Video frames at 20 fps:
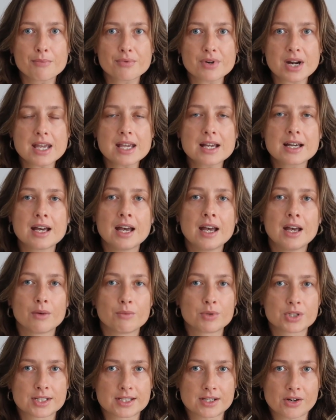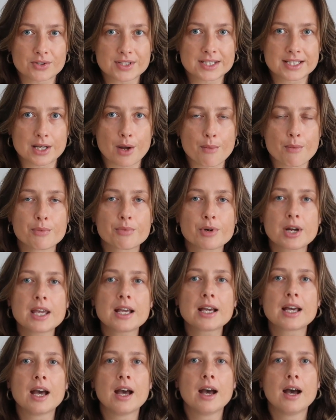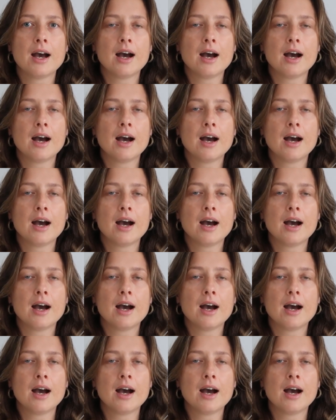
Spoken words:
break, which is our summer break,